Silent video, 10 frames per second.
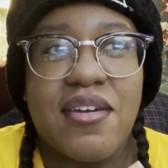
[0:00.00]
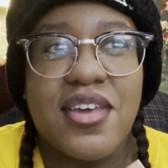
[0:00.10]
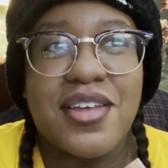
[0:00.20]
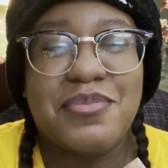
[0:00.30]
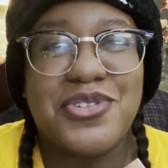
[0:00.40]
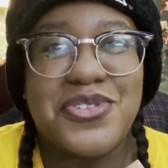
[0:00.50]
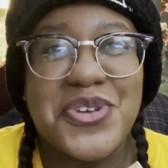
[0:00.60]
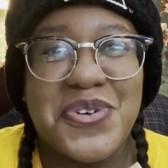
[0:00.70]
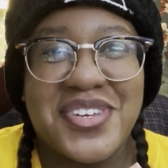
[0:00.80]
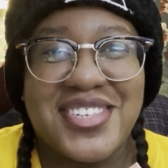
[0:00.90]
and I'm
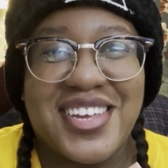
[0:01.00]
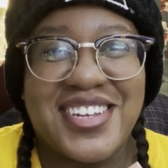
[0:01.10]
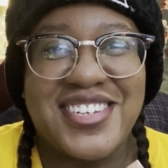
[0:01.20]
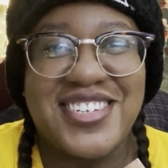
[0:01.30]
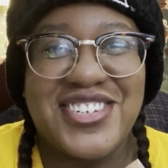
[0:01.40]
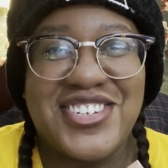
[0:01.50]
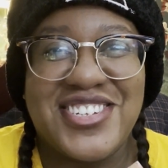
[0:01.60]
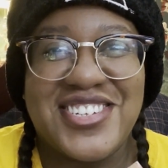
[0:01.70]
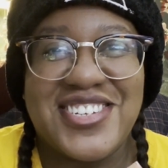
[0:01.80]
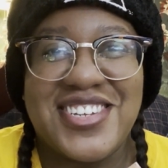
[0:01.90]
so excited to
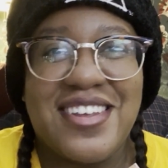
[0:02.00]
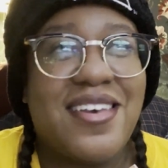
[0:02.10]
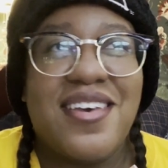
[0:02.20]
just